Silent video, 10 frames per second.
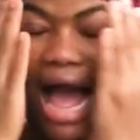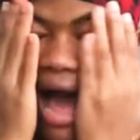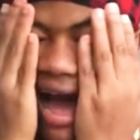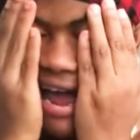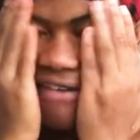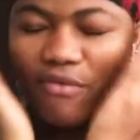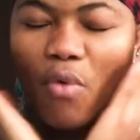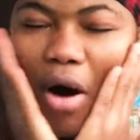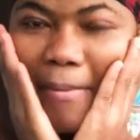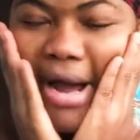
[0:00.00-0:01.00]
I have
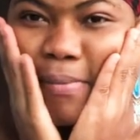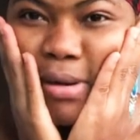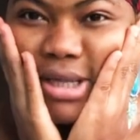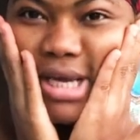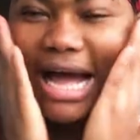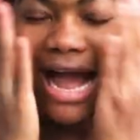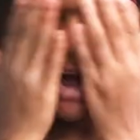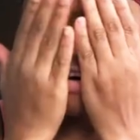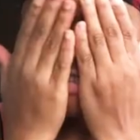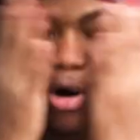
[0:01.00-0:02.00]
warmed my body, I
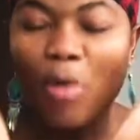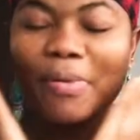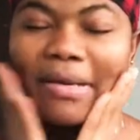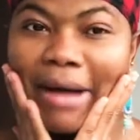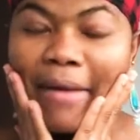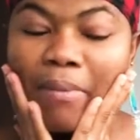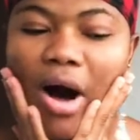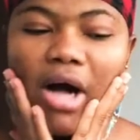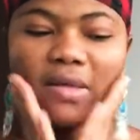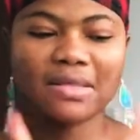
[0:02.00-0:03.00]
have opened my
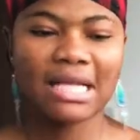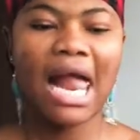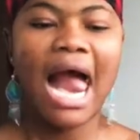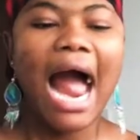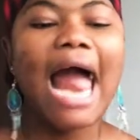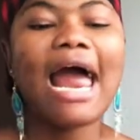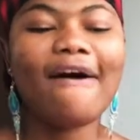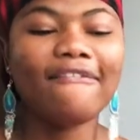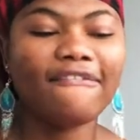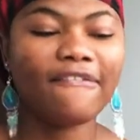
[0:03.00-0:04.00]
pores, I
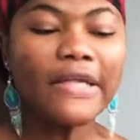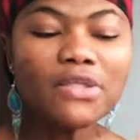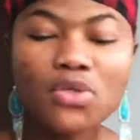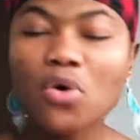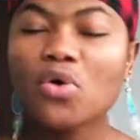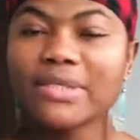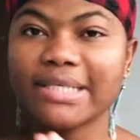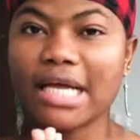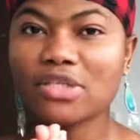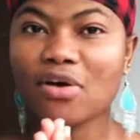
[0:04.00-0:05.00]
have two
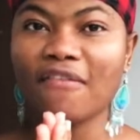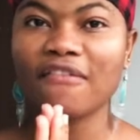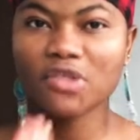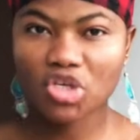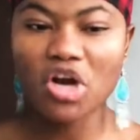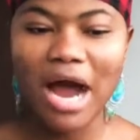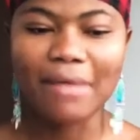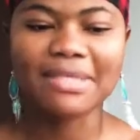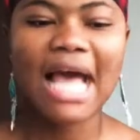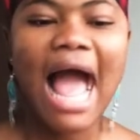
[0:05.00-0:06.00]
sets of
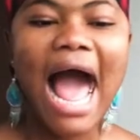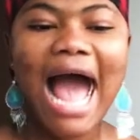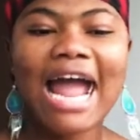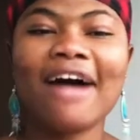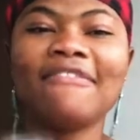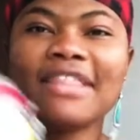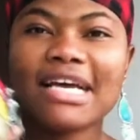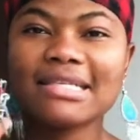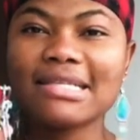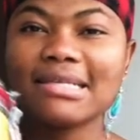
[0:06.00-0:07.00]
scrubs. I have
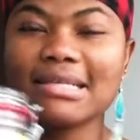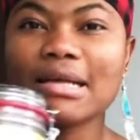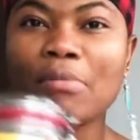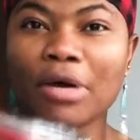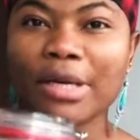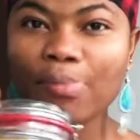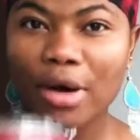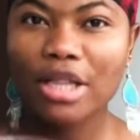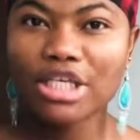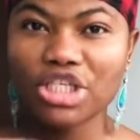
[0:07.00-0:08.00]
this. This is a body
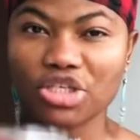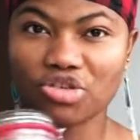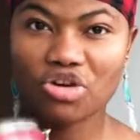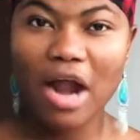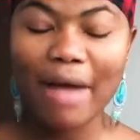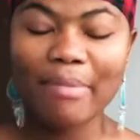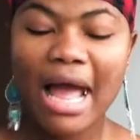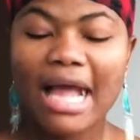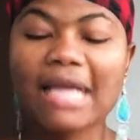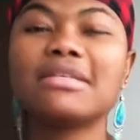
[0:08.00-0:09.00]
polish scrub.
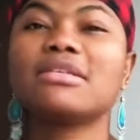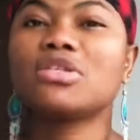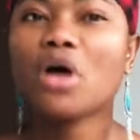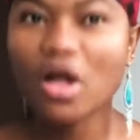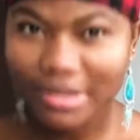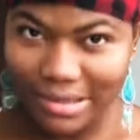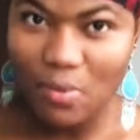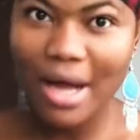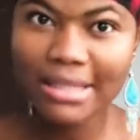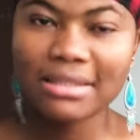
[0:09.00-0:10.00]
It's a salt
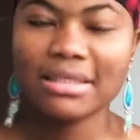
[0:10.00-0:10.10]
one.